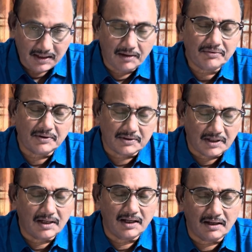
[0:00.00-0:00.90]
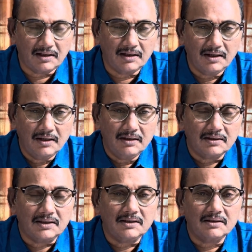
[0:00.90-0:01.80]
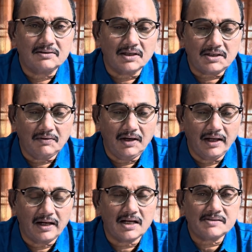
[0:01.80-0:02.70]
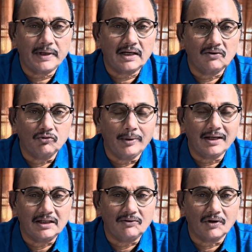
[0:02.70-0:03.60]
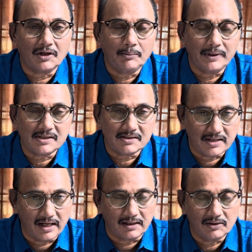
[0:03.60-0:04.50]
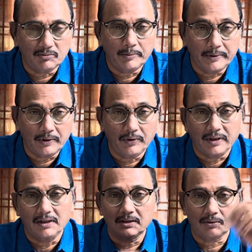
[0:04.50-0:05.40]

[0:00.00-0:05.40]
of course, under the Sexual Harassment of Women in Workplaces Act. You may be knowing, in